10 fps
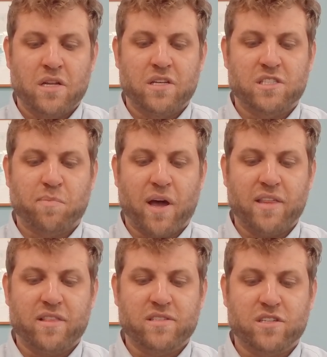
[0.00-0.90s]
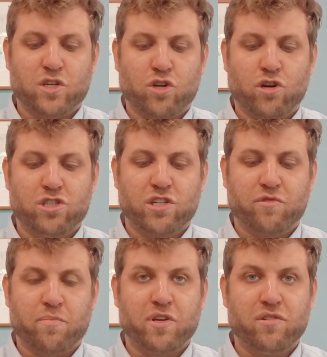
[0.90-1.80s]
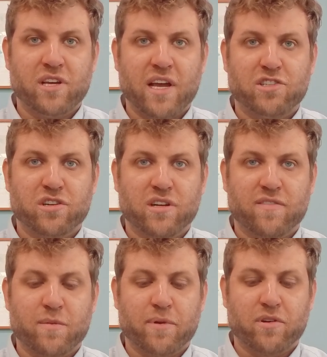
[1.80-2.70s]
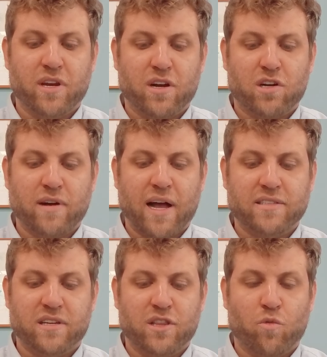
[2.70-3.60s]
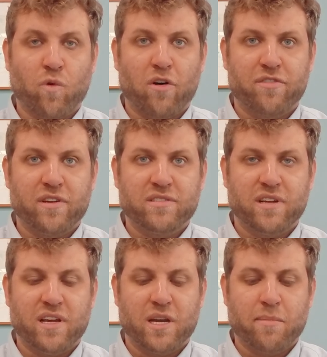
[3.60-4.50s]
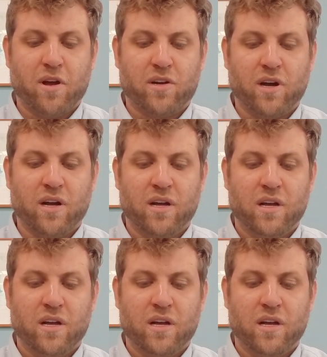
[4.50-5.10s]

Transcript: Despite this encouraging repudiation of the billionaire class in the wealthiest city in America,